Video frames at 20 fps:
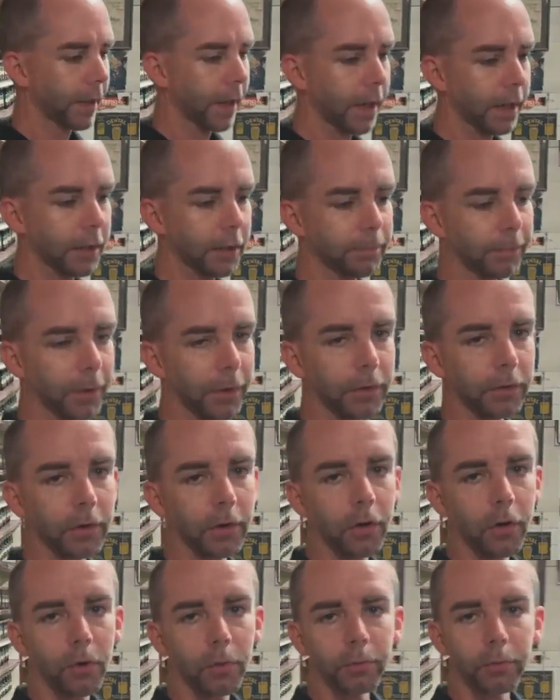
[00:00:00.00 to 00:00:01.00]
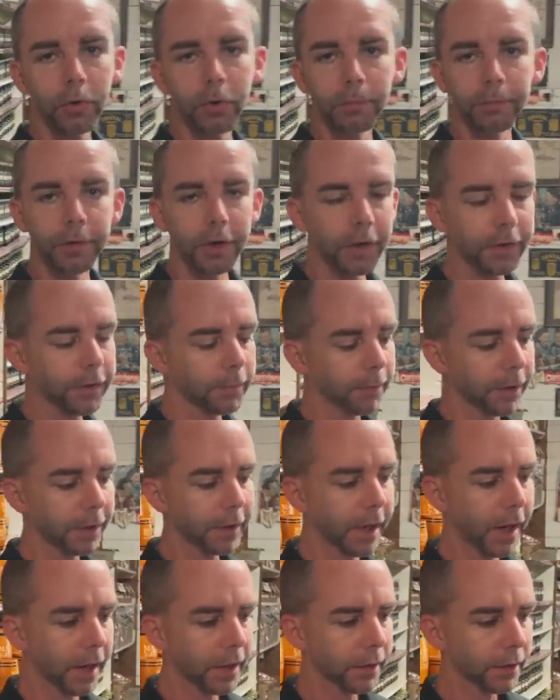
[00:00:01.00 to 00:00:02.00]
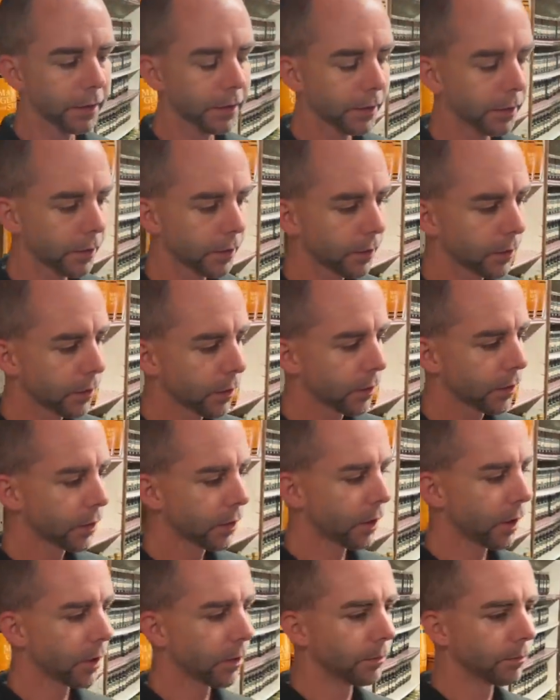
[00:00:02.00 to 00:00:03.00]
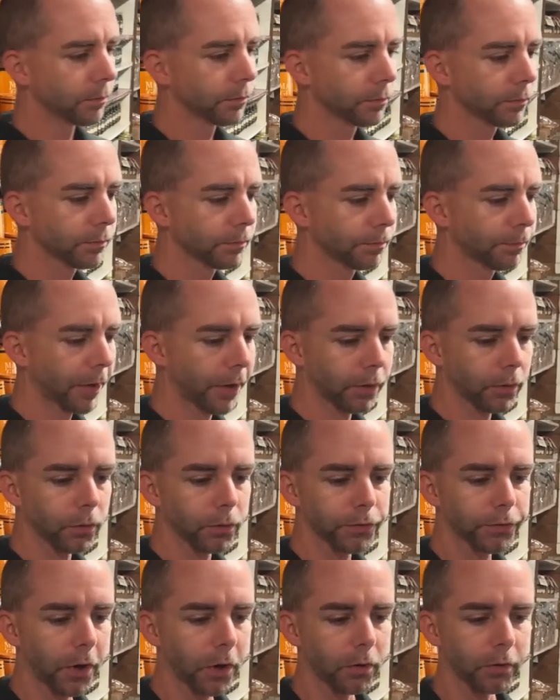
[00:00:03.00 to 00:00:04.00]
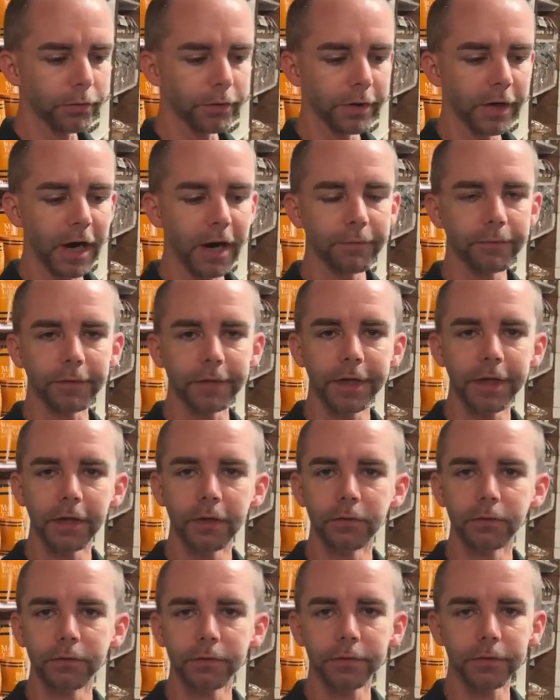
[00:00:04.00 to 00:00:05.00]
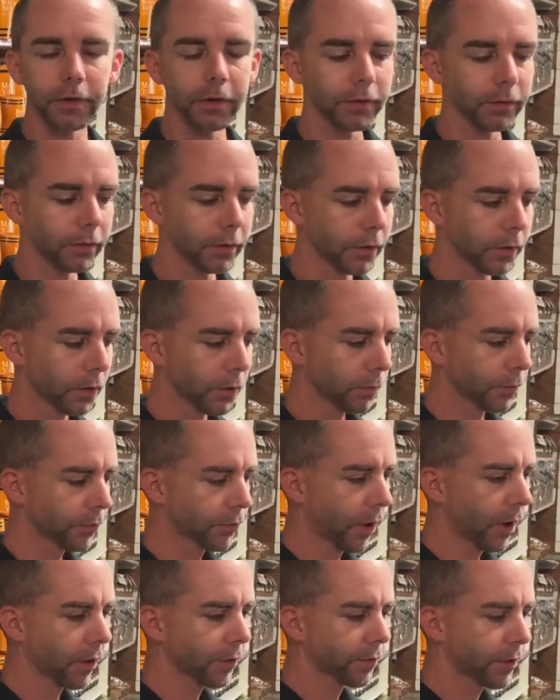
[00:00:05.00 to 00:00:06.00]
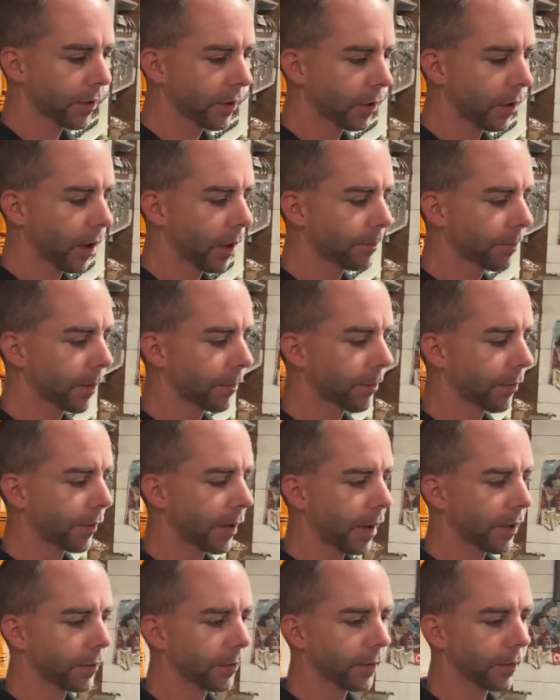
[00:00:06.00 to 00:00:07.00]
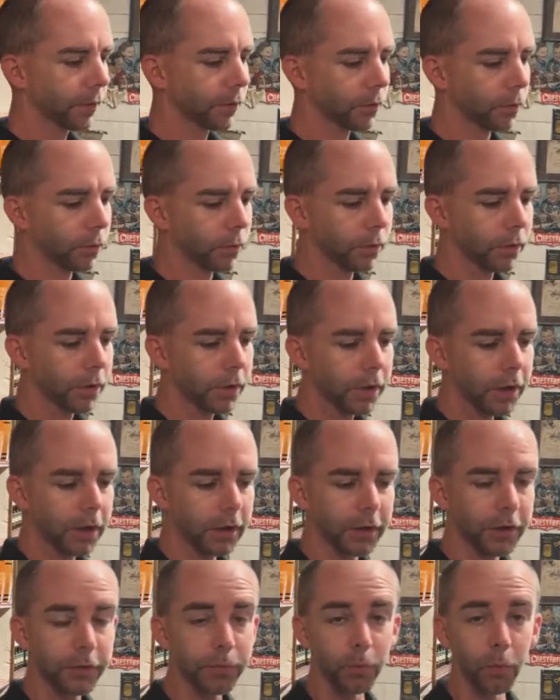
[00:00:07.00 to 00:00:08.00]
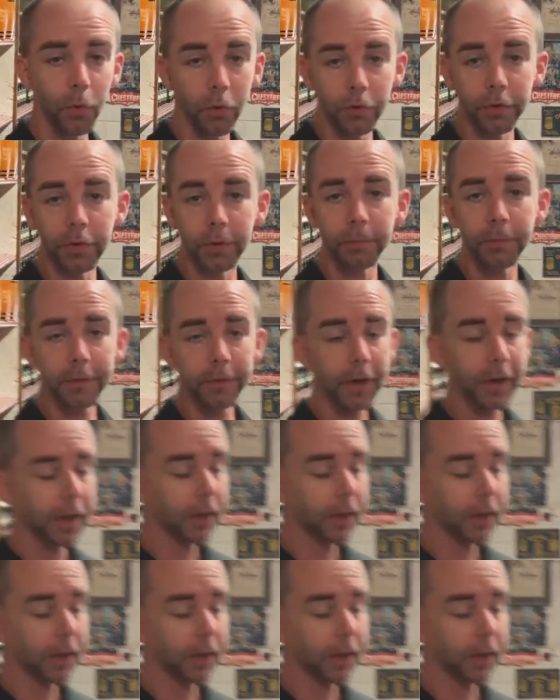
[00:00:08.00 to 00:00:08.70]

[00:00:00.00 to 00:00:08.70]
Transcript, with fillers: candy barrel, the whole room, nothing but candy. Um, barrels taller than half the kids. So we try to send a lot of people down there or at least warn them that they